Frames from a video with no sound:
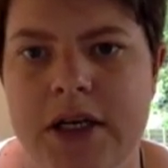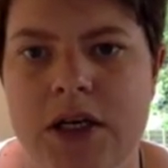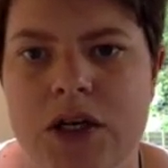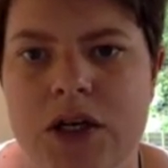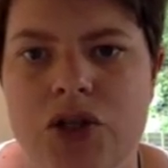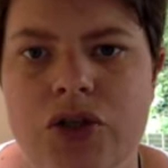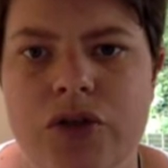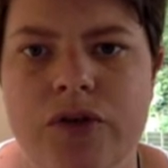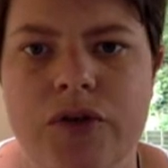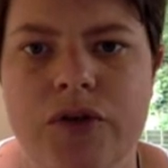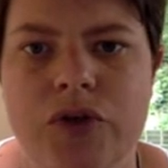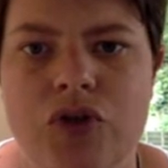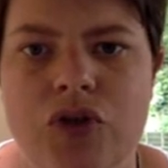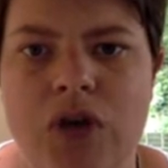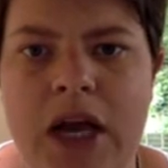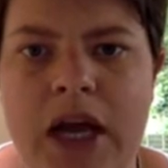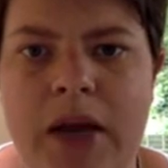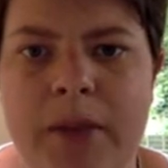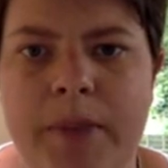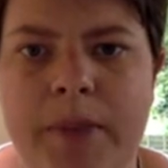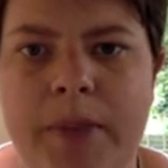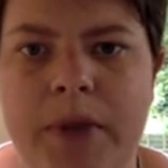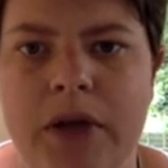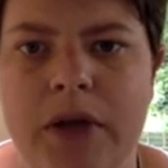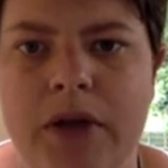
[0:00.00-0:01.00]
So if you drag
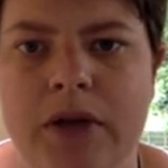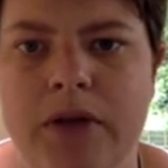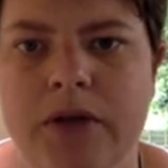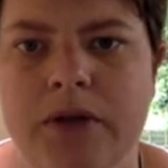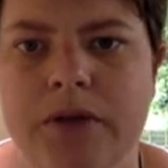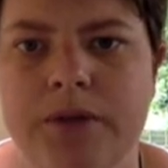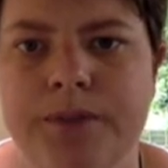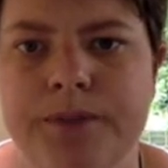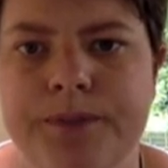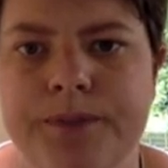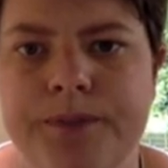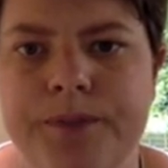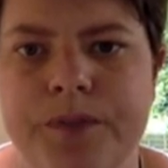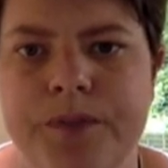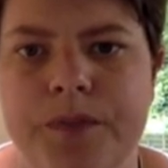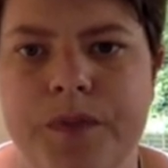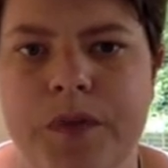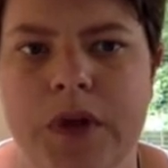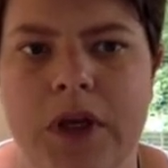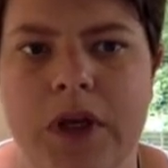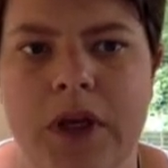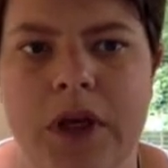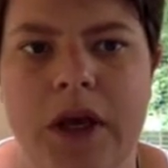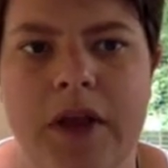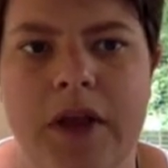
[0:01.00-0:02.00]
a button,
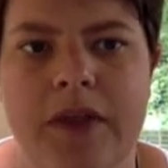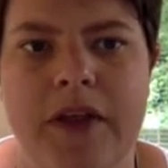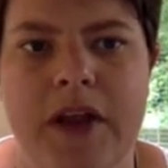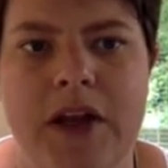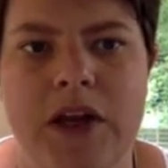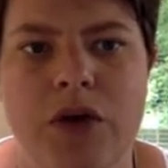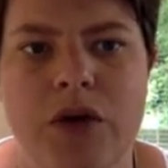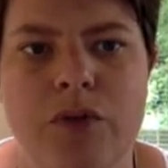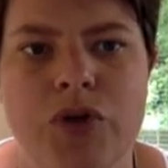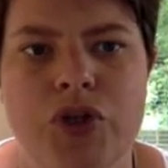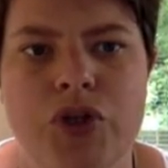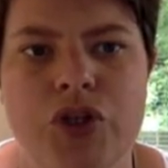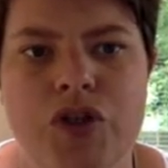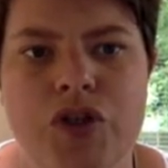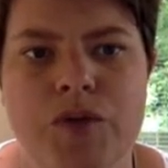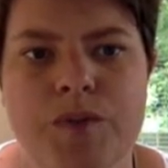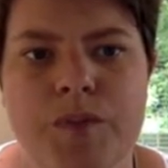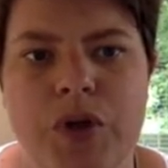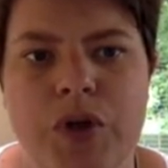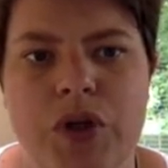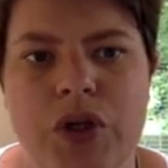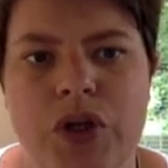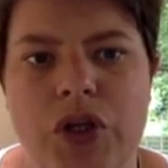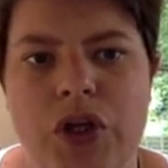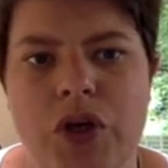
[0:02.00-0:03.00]
then you would just
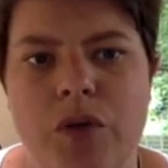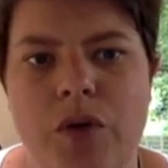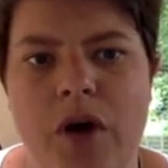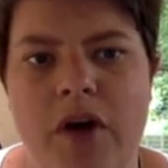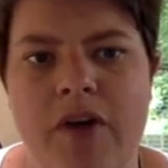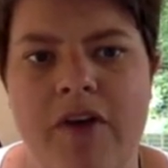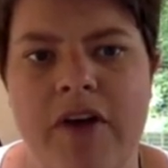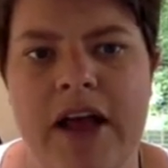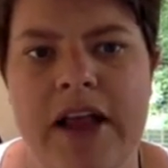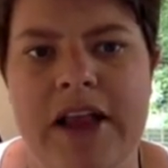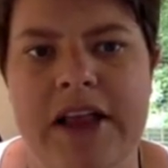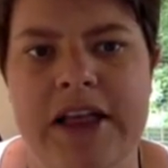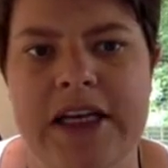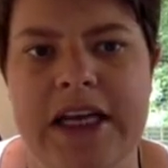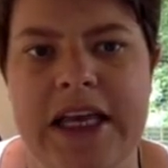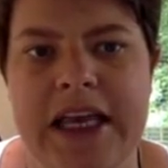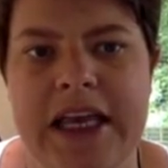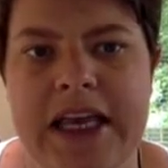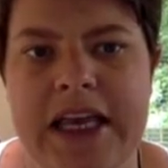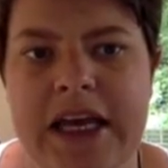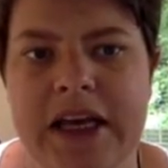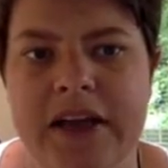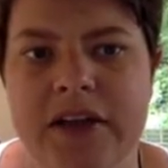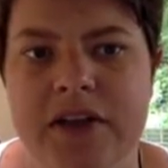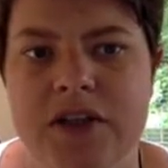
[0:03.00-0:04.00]
put the URL in
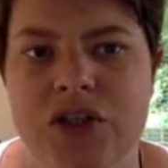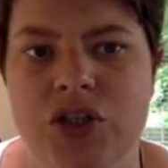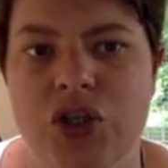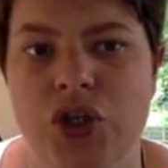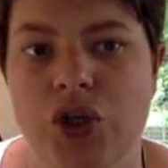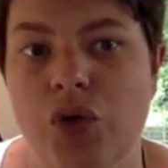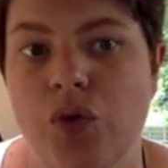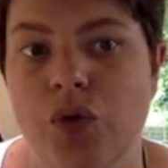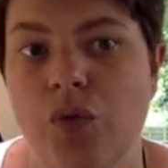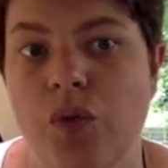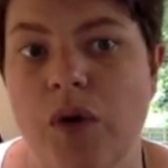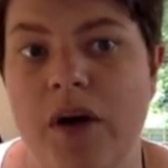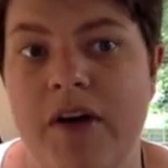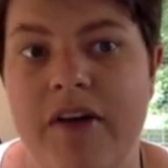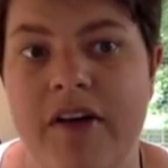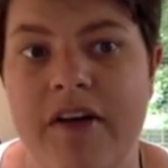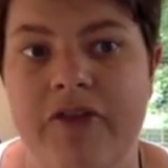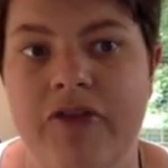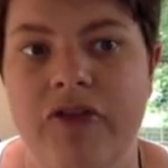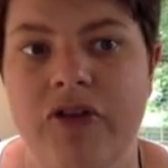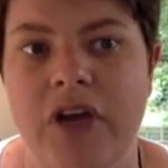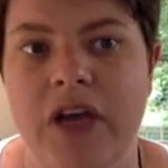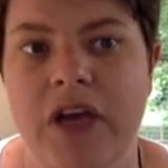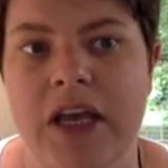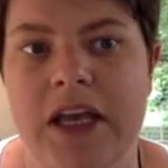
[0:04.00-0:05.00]
here to
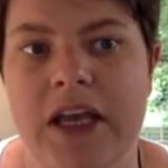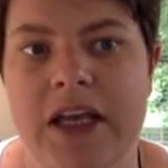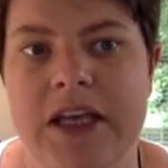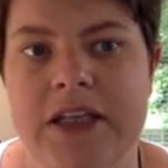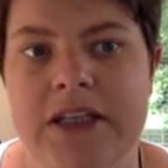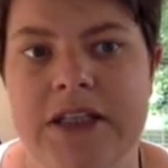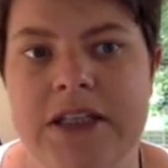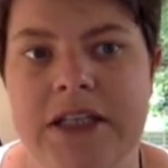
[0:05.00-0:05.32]
wherever it is